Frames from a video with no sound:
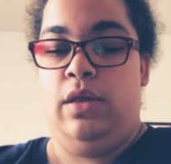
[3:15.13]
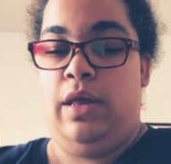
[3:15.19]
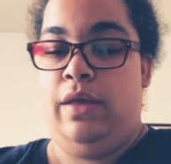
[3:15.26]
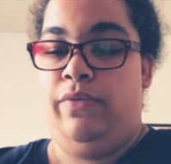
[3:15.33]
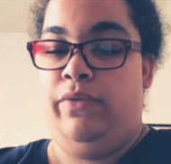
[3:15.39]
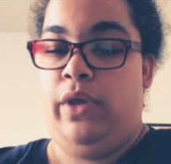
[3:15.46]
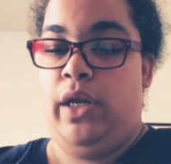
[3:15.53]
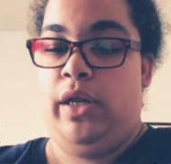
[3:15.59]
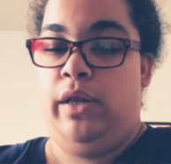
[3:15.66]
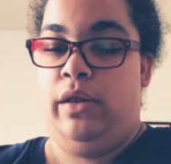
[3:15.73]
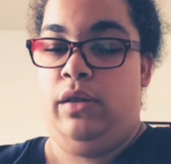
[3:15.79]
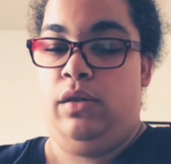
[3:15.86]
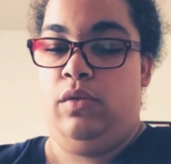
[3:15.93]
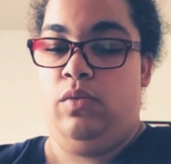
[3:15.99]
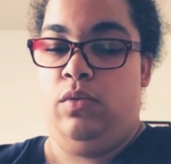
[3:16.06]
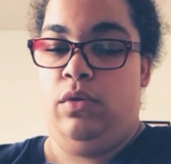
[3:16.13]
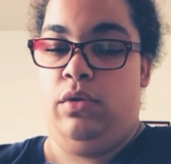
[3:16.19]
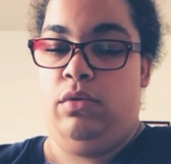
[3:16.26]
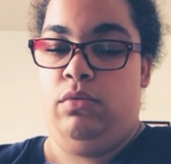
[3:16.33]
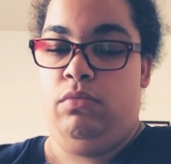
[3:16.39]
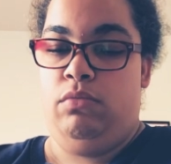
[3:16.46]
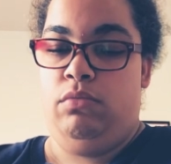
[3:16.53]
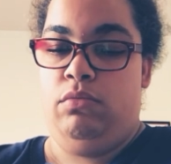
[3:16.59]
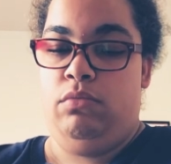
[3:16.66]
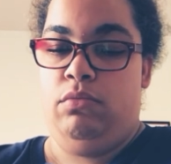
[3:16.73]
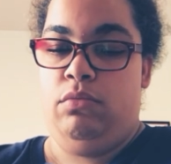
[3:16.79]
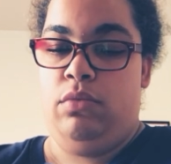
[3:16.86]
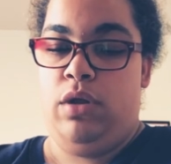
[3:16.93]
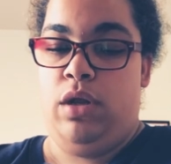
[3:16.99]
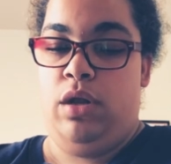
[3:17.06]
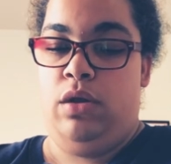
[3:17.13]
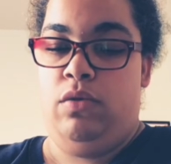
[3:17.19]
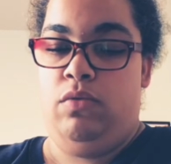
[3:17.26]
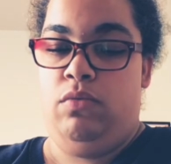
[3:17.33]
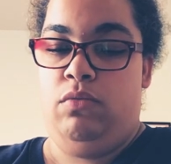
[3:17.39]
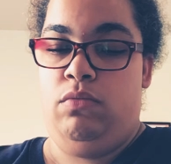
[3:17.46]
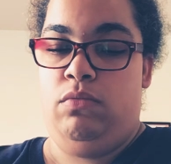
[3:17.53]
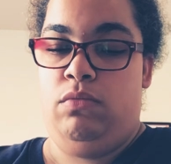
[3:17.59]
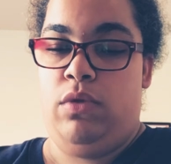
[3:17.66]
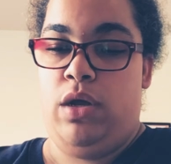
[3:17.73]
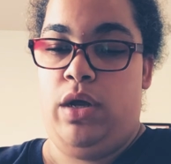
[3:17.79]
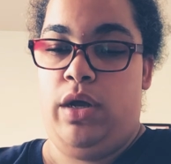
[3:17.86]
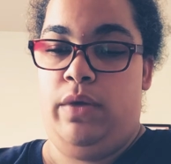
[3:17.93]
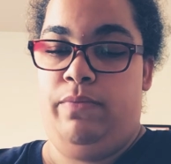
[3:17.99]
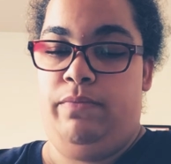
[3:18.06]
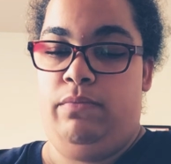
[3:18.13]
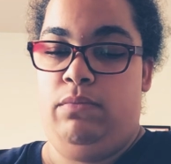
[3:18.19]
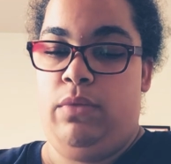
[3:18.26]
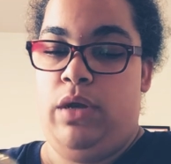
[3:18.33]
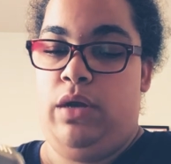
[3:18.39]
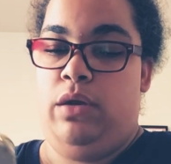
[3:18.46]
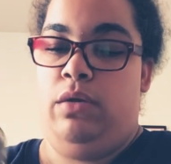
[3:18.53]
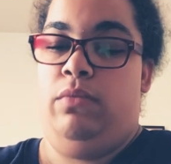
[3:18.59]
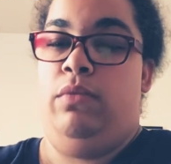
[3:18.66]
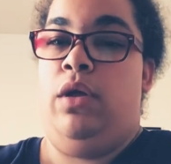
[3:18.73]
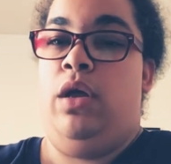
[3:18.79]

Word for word: Definitely this one. Hello. Hi. Hi.